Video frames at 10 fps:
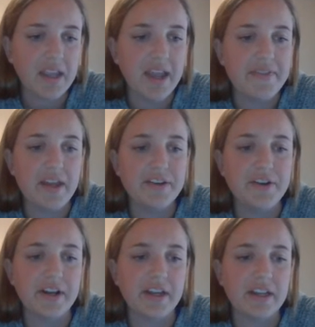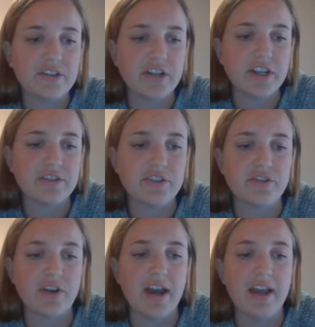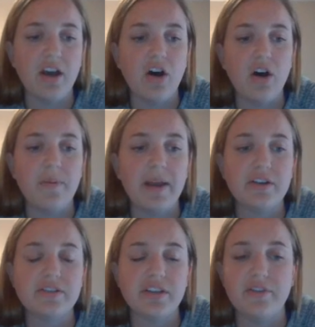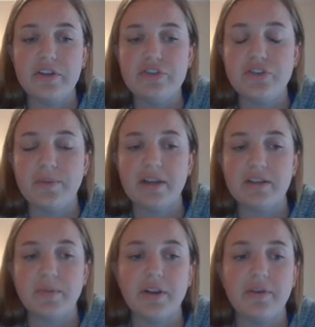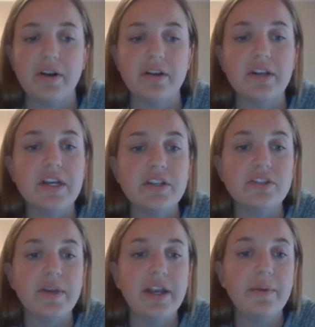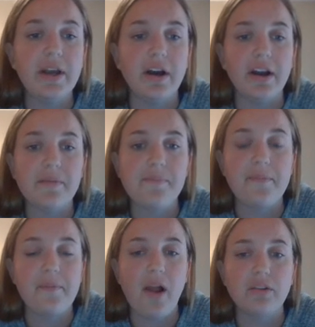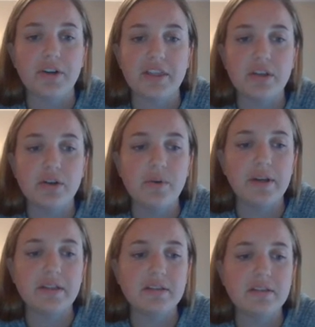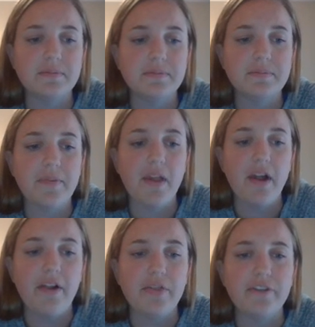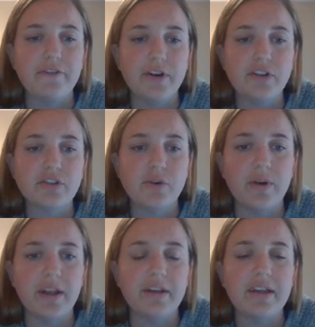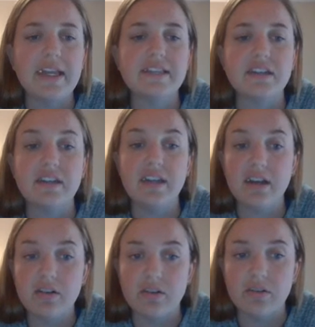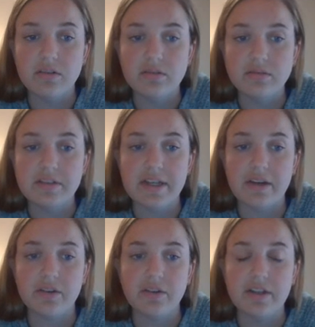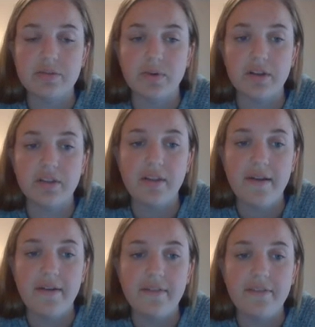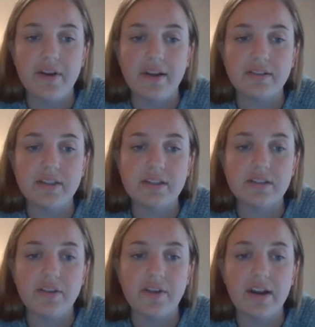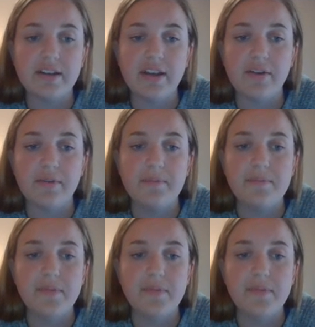And then you're going to get a chance to try all by yourself and show me how smart you are. So here we are. Look at the coins. The first coin is a nickel. Nickel is worth 5 cents. I write it down.